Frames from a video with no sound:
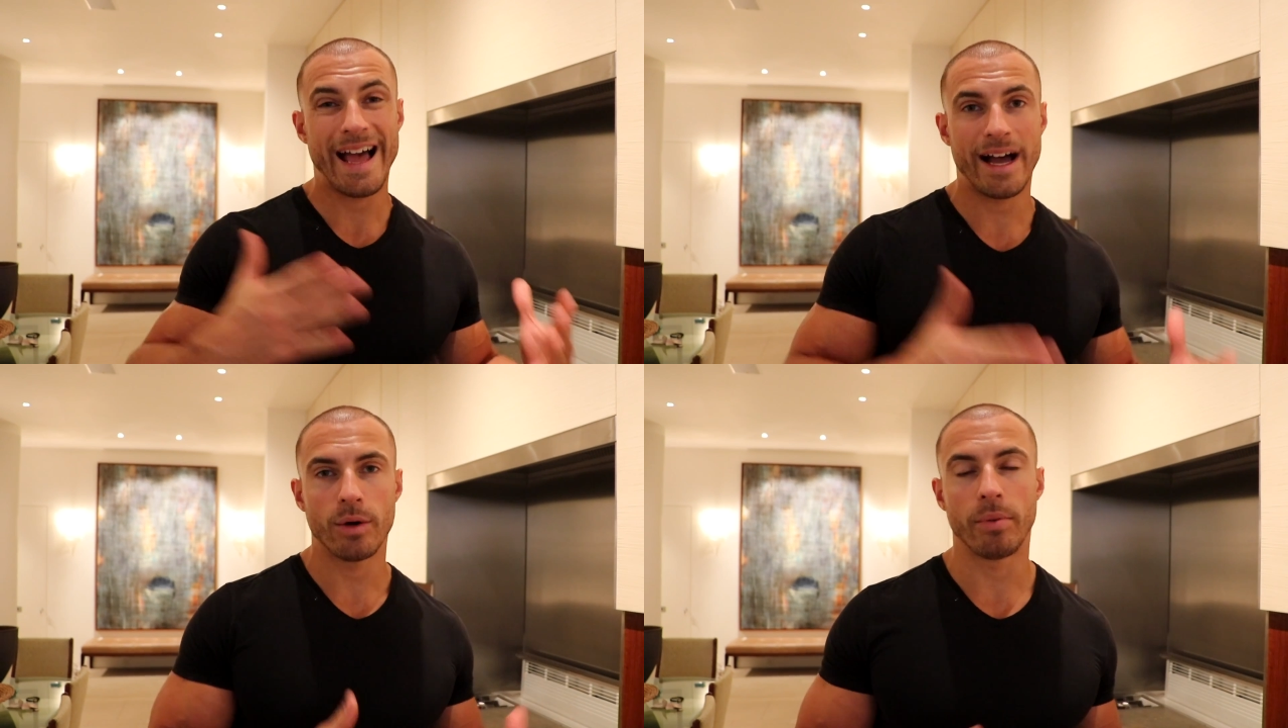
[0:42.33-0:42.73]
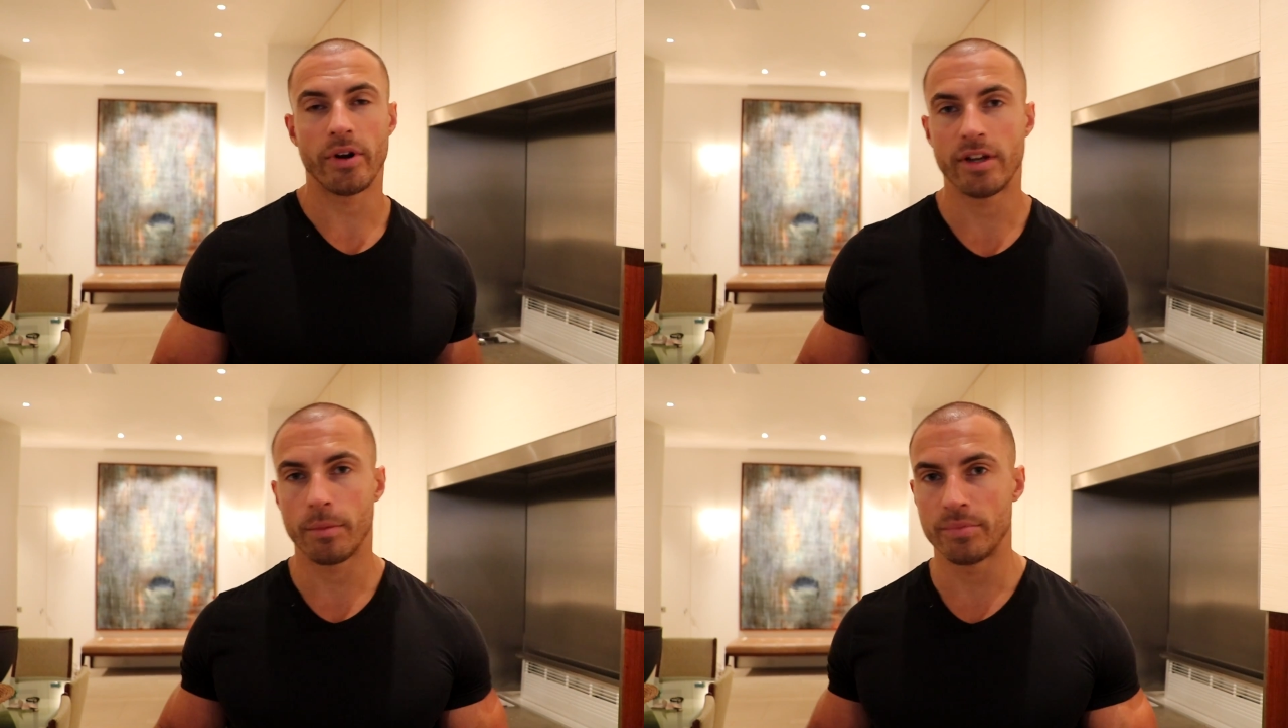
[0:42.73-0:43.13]
how
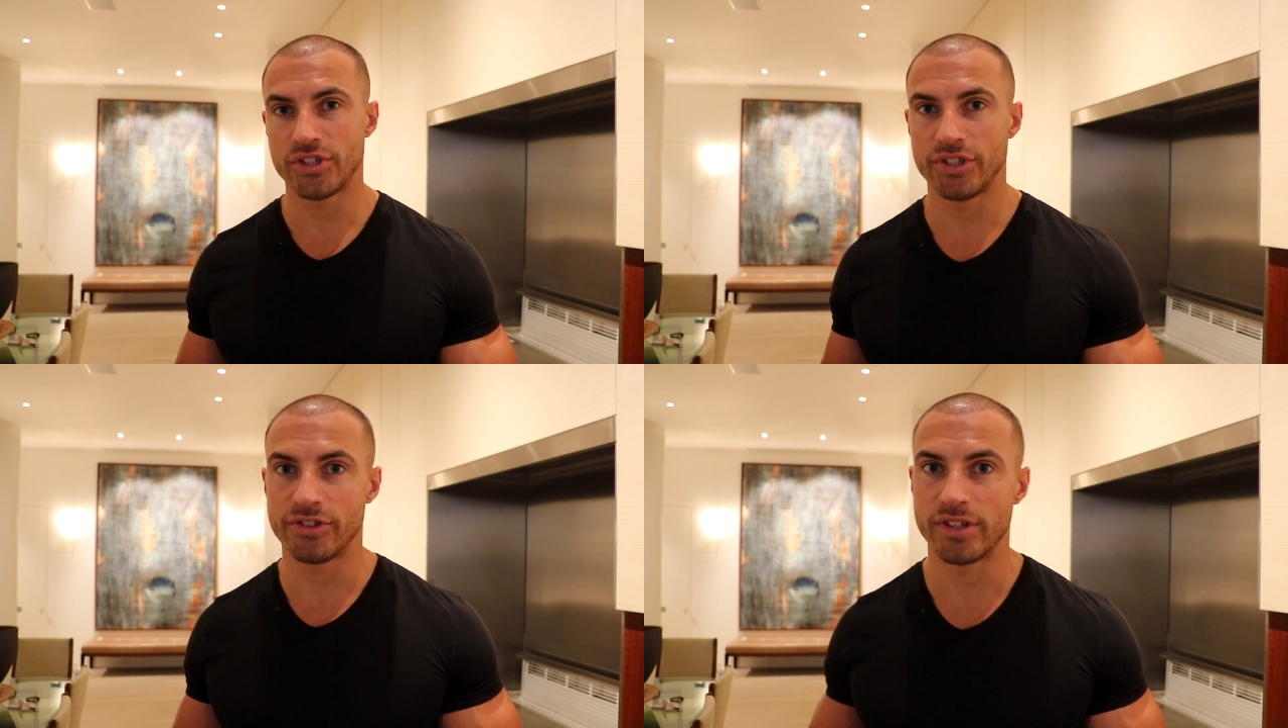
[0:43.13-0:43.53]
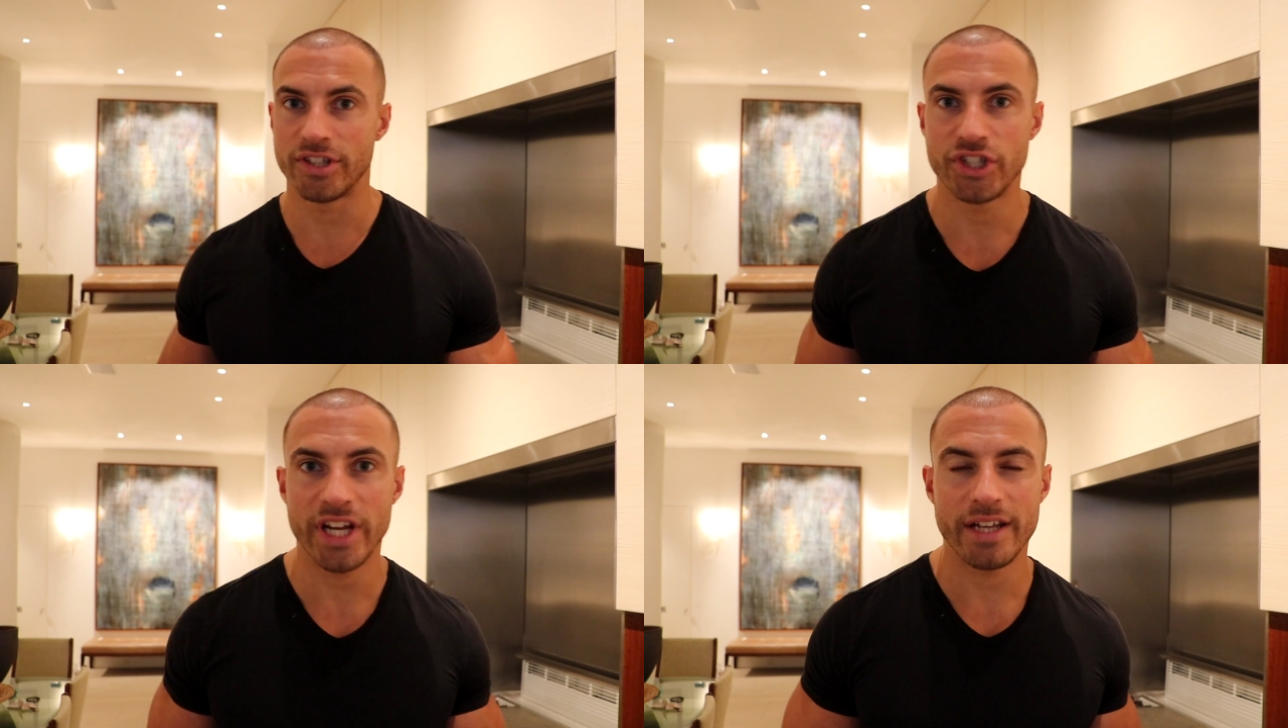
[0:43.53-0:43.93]
body composition is going
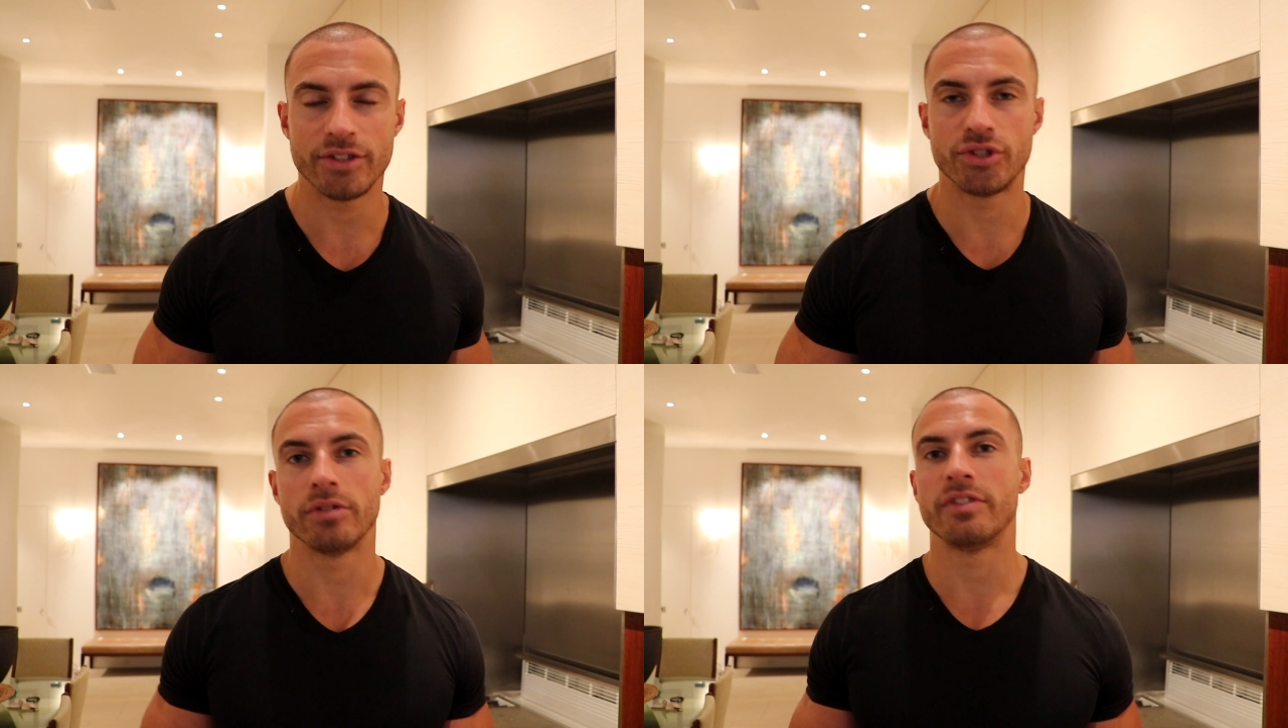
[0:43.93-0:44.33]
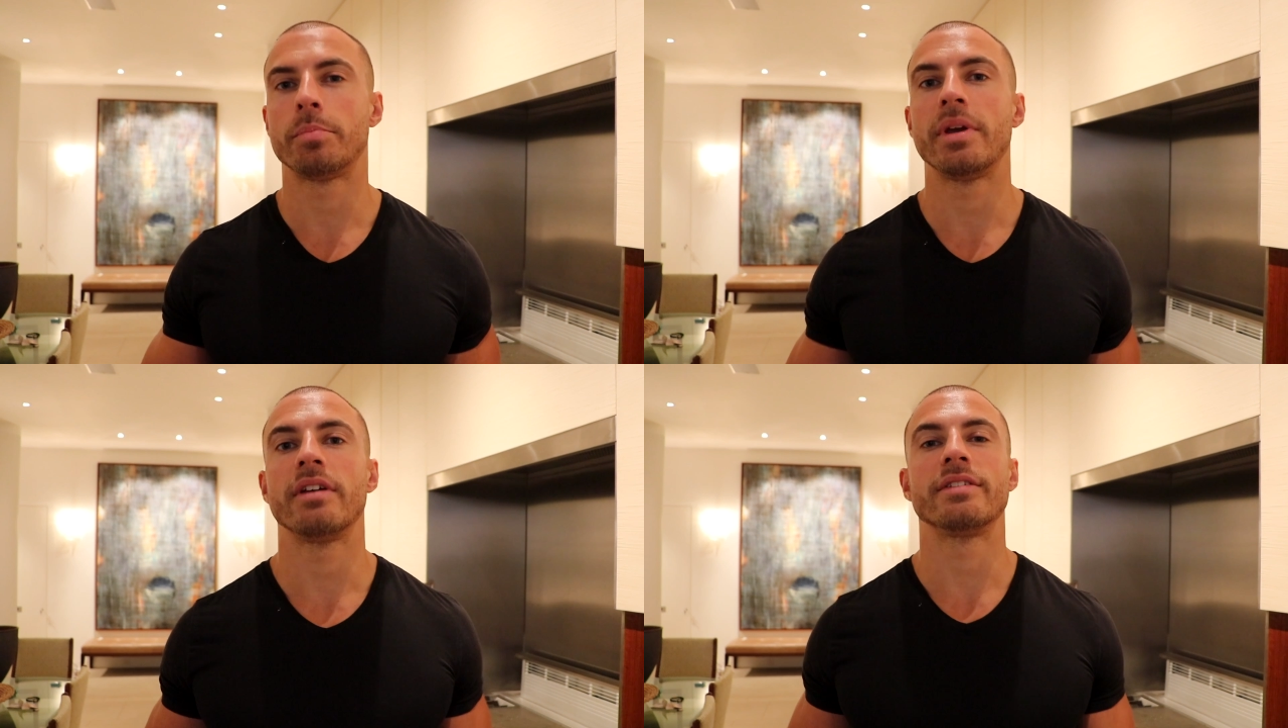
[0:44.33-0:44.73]
to change during this
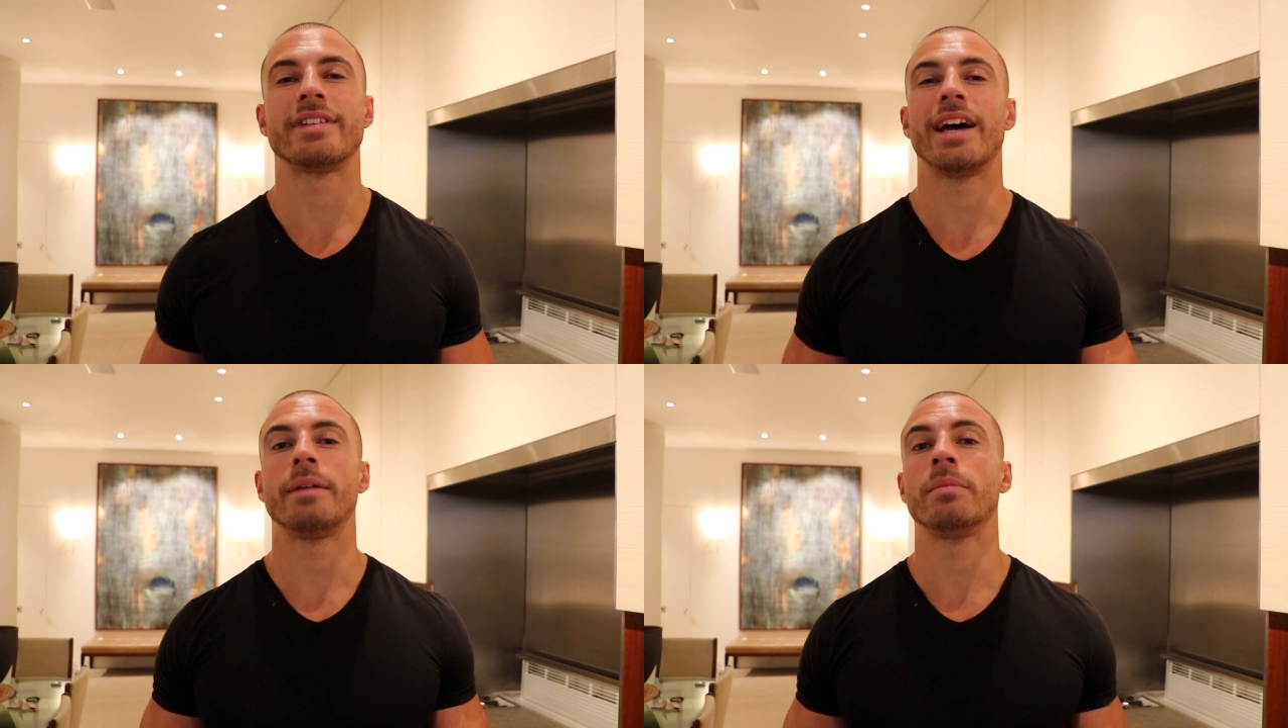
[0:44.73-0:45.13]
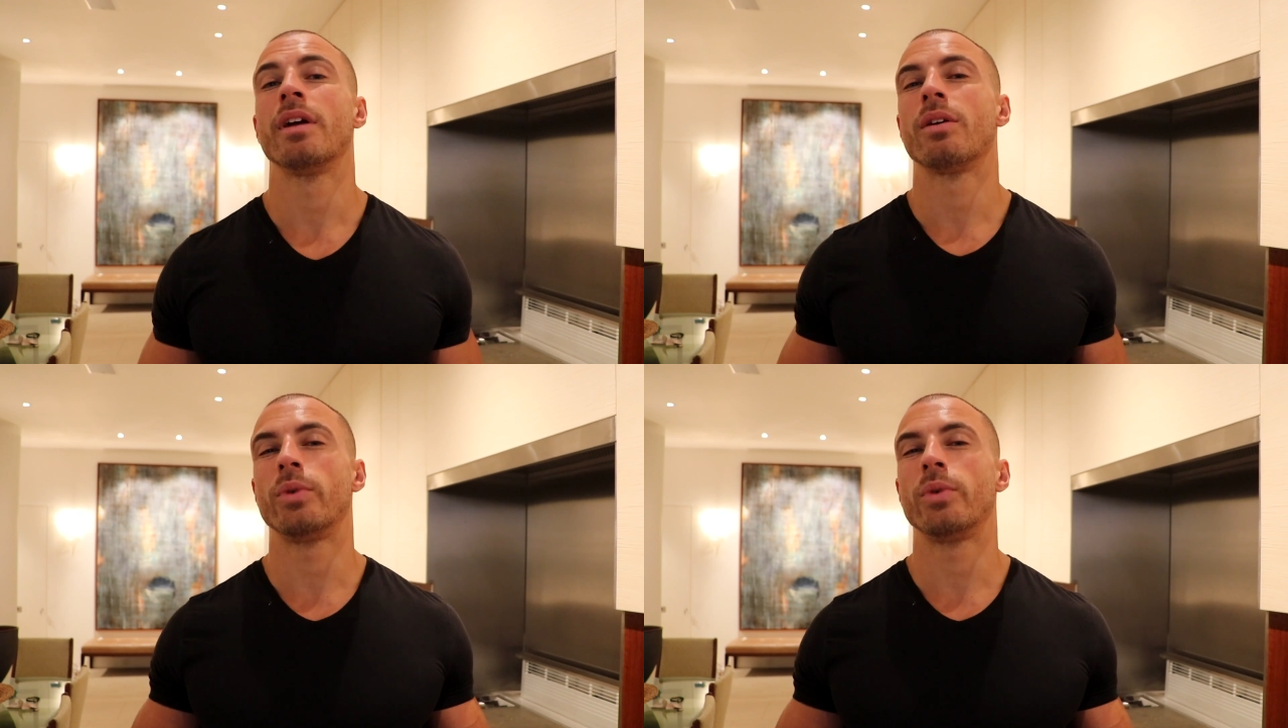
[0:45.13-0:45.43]
period of time